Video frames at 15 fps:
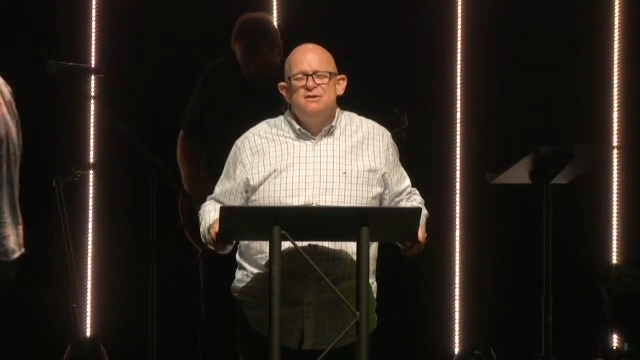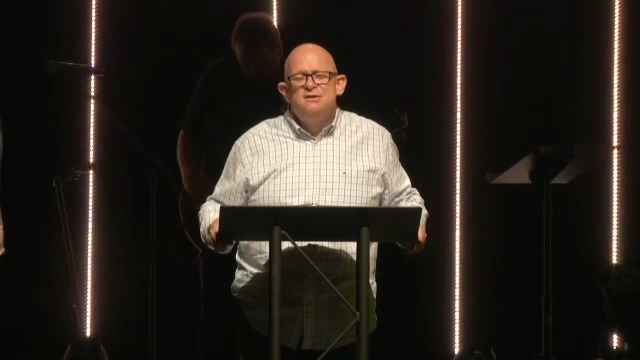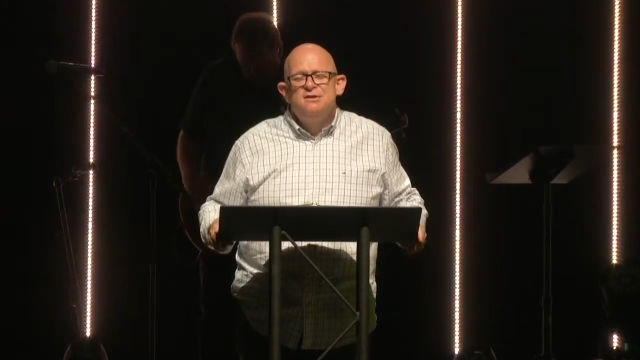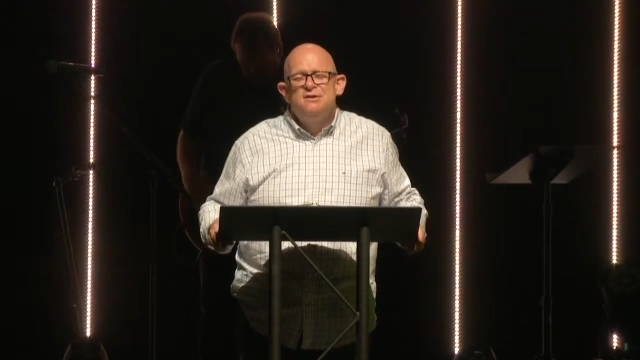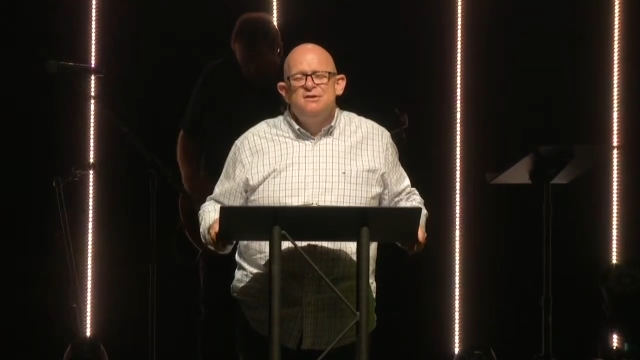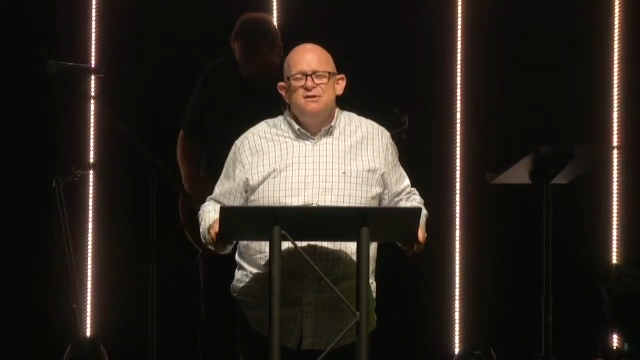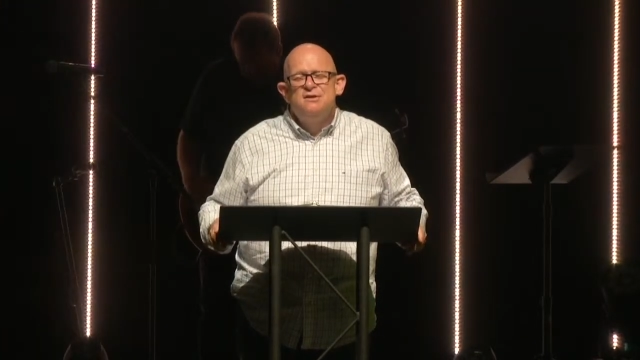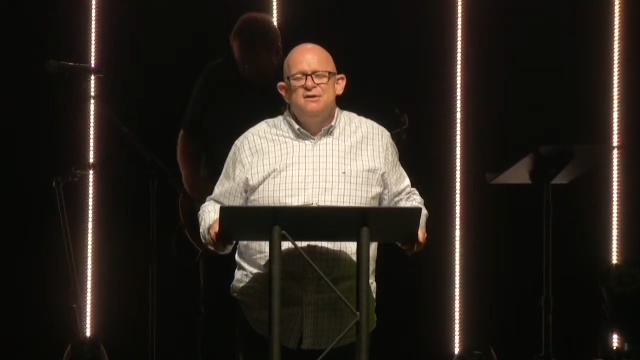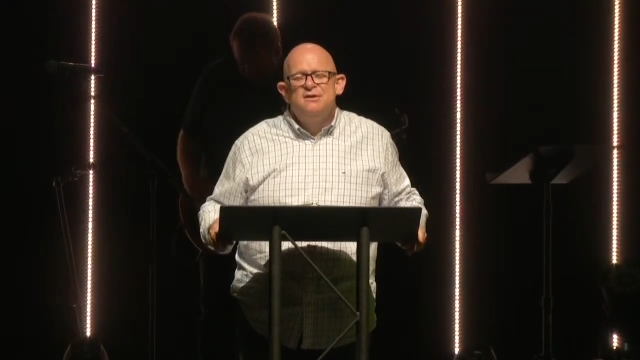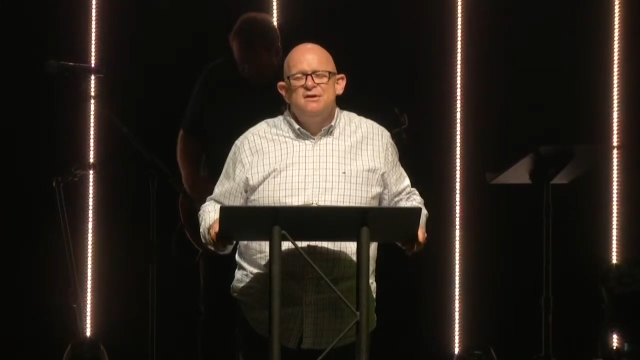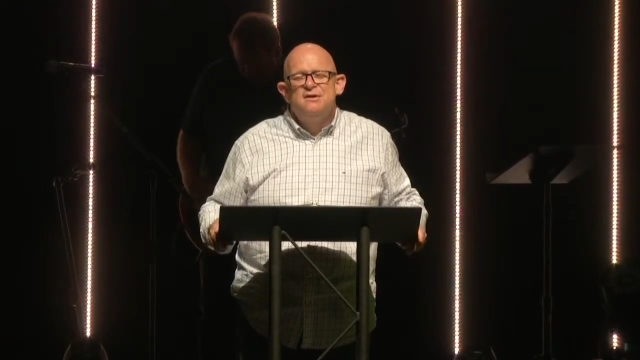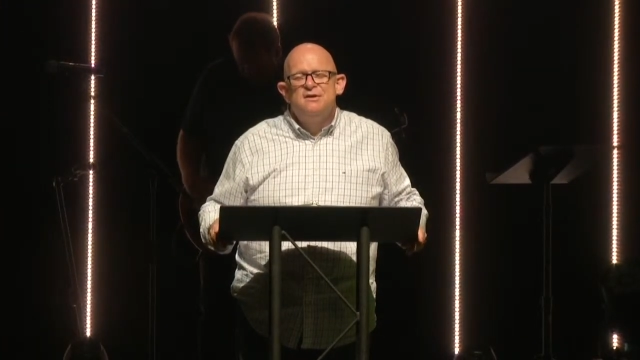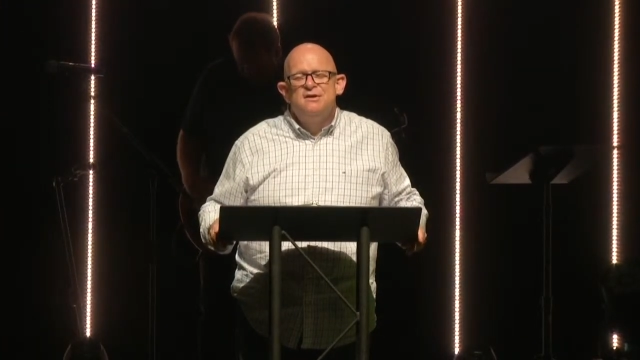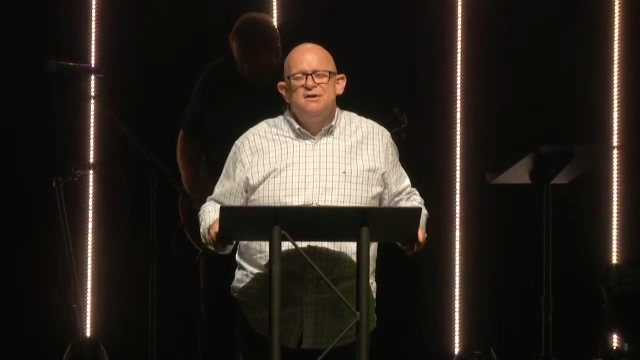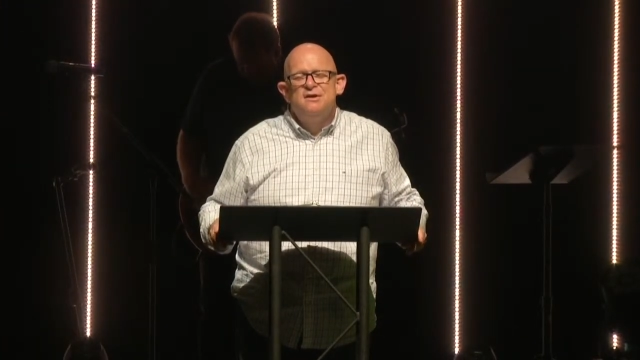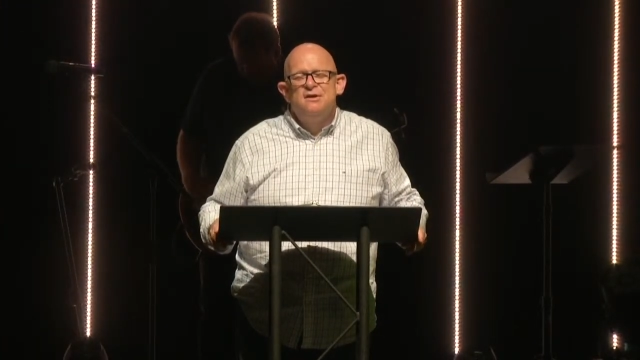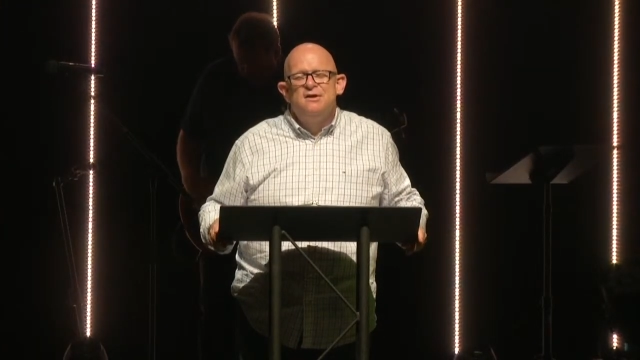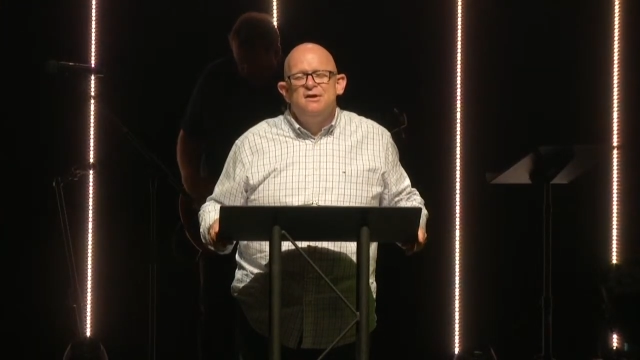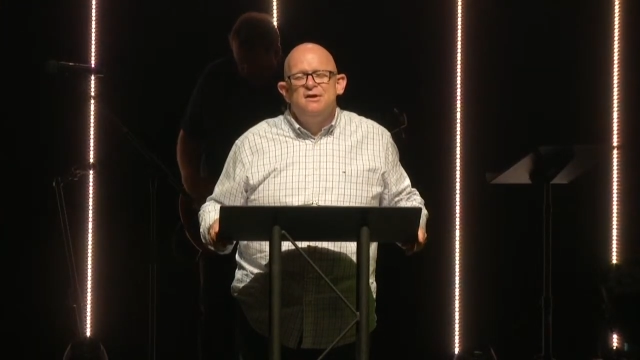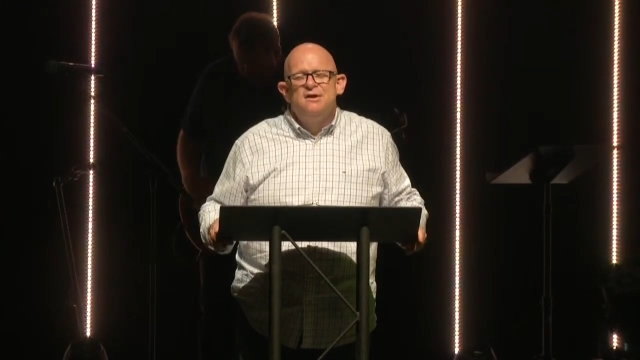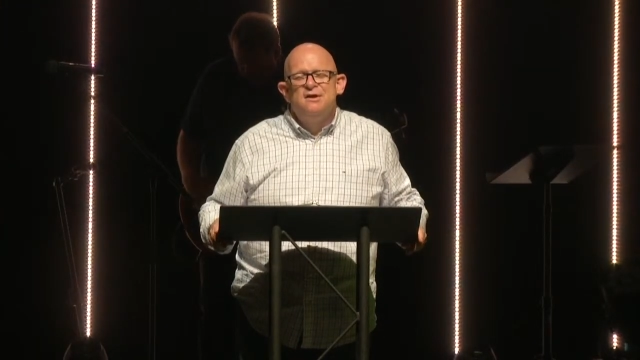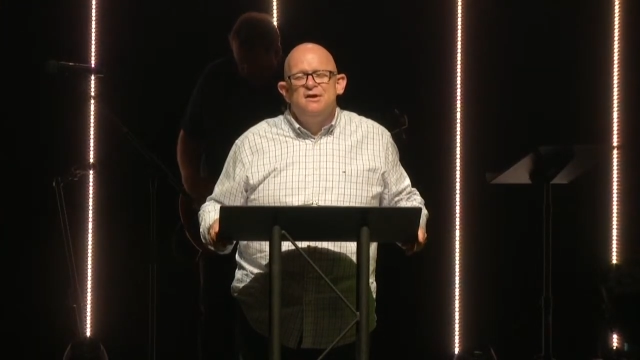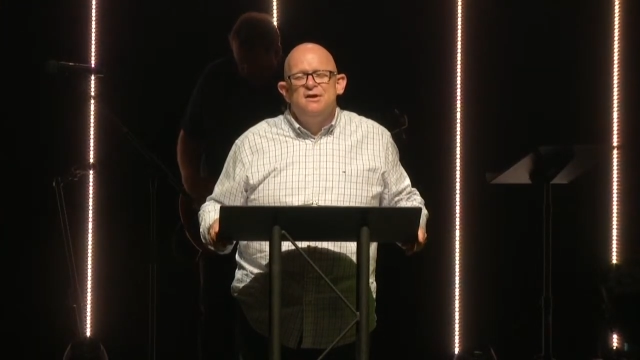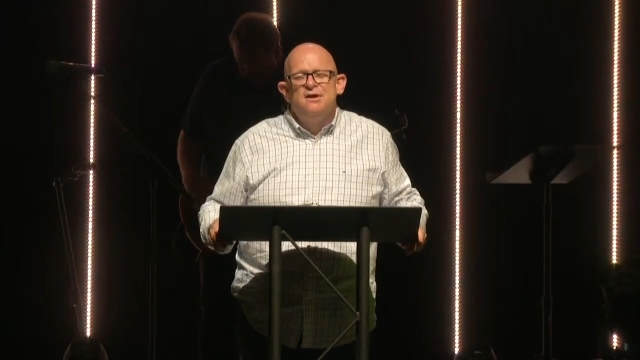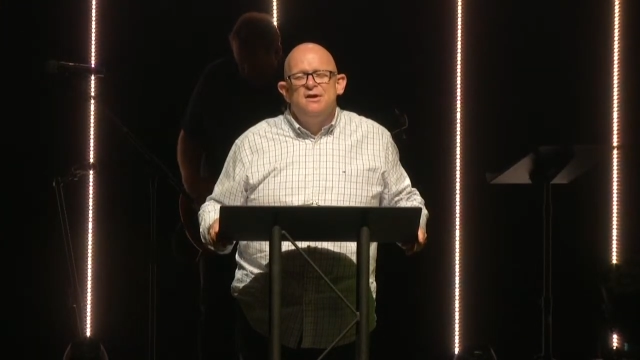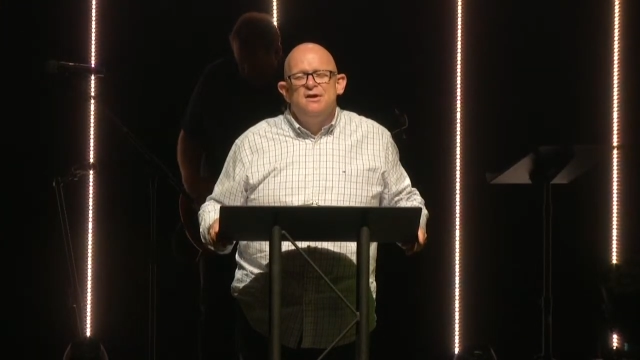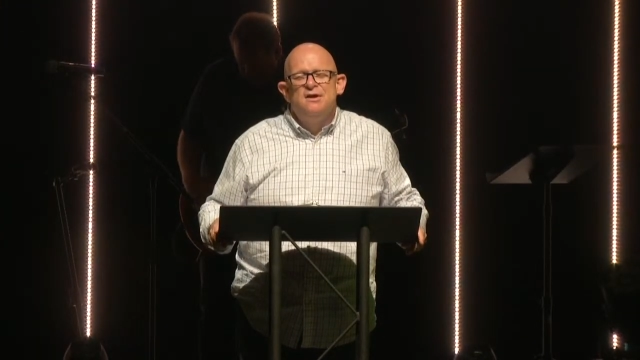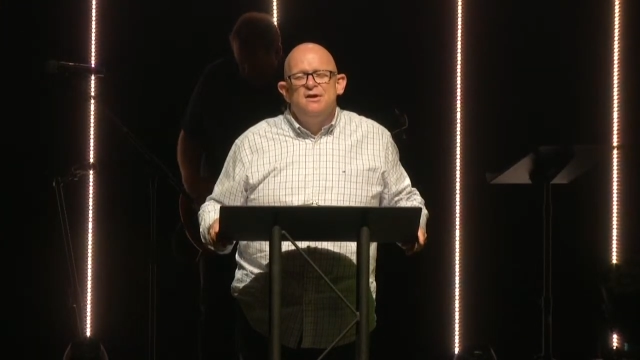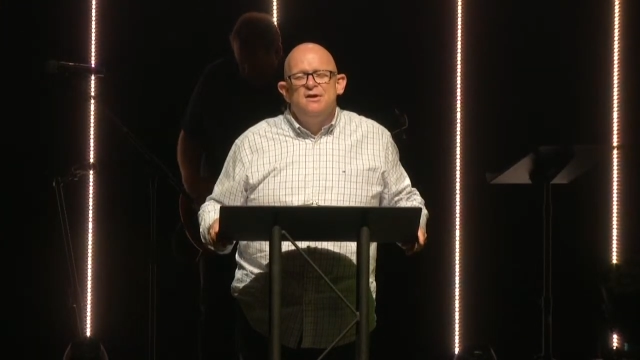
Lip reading: Nothing is said.